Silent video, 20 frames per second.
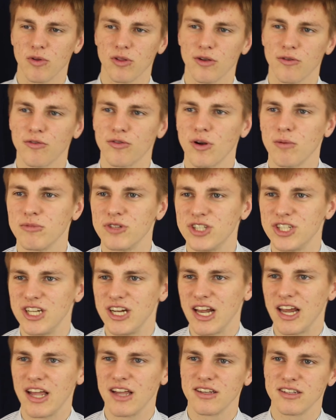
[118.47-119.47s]
They're from
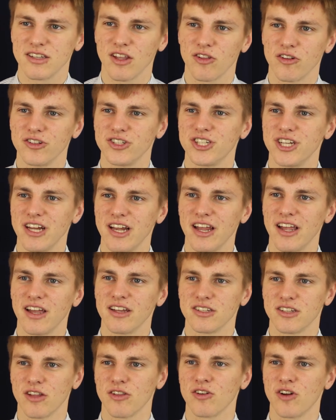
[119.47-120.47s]
Chile, southern Chile
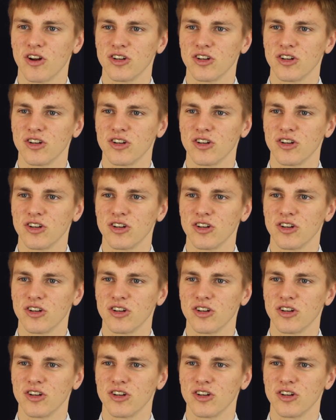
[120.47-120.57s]
and southern